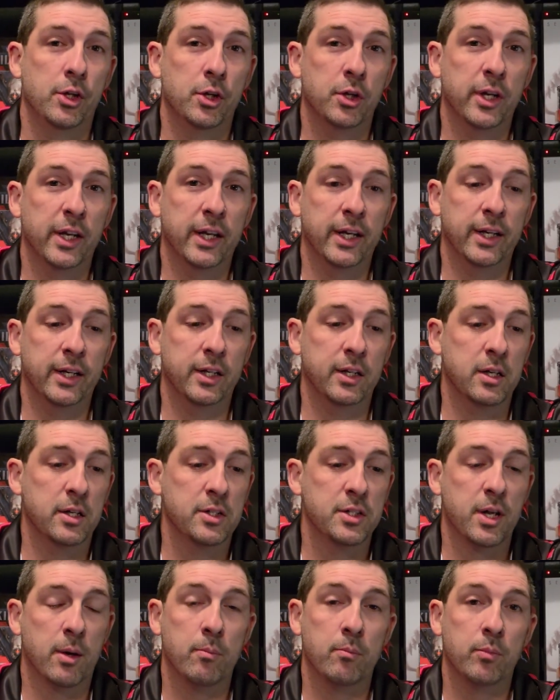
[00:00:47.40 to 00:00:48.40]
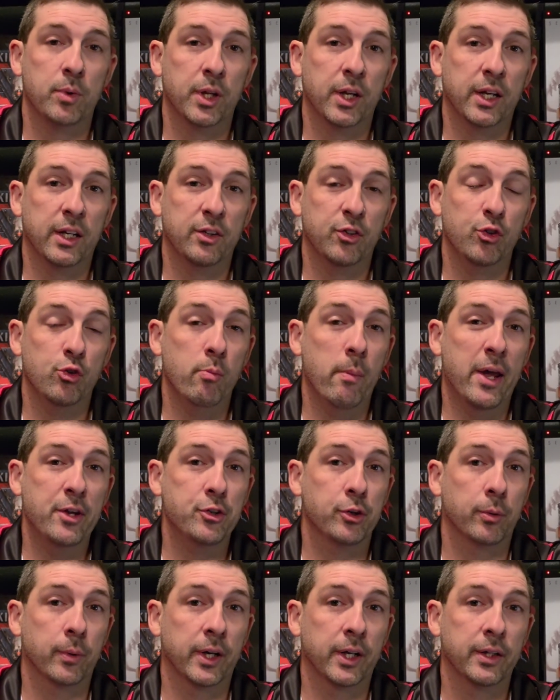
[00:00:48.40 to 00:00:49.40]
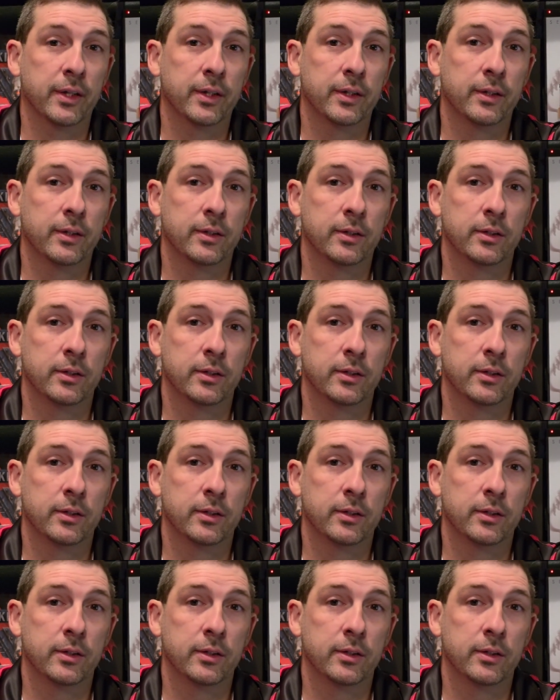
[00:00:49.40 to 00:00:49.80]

you need something to measure with,